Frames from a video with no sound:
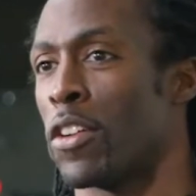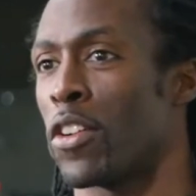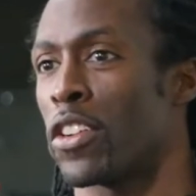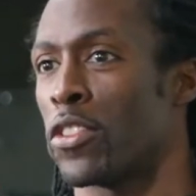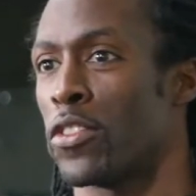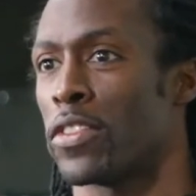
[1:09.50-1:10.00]
no
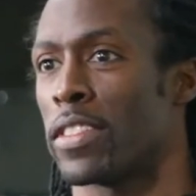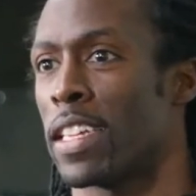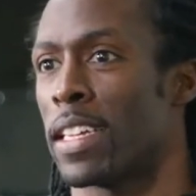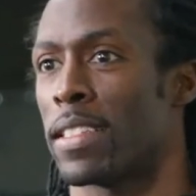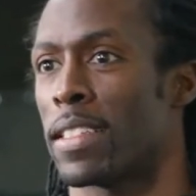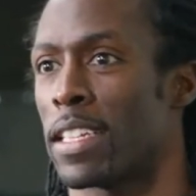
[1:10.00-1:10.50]
clue
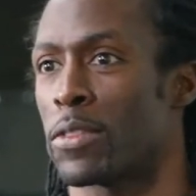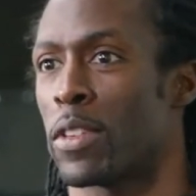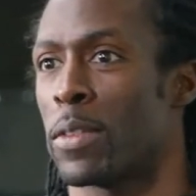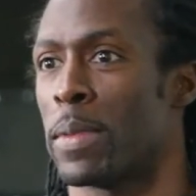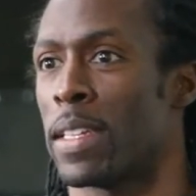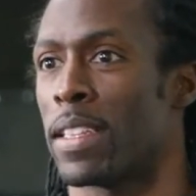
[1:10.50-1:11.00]
that that's
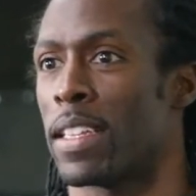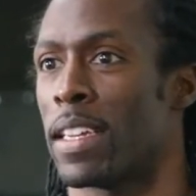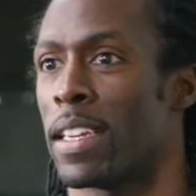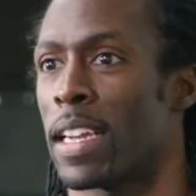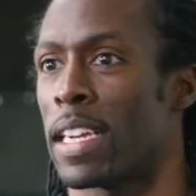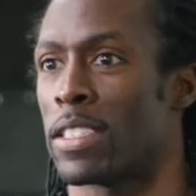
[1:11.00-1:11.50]
what it meant
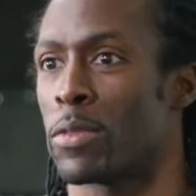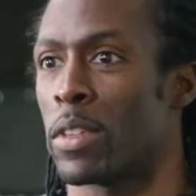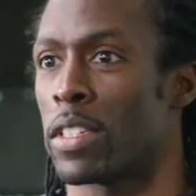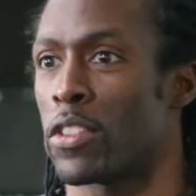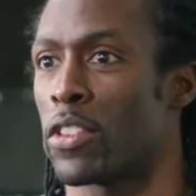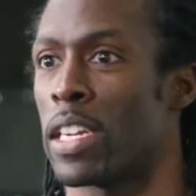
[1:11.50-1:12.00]
then. I just
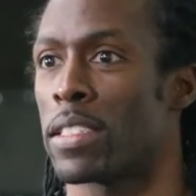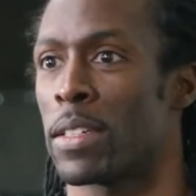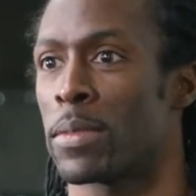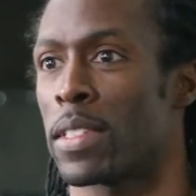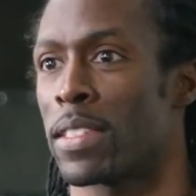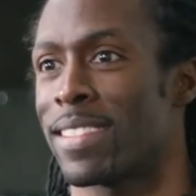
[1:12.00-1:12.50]
wanted to create
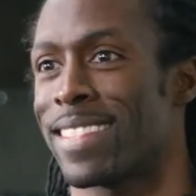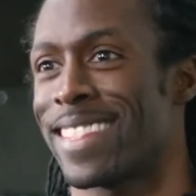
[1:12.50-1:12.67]
something.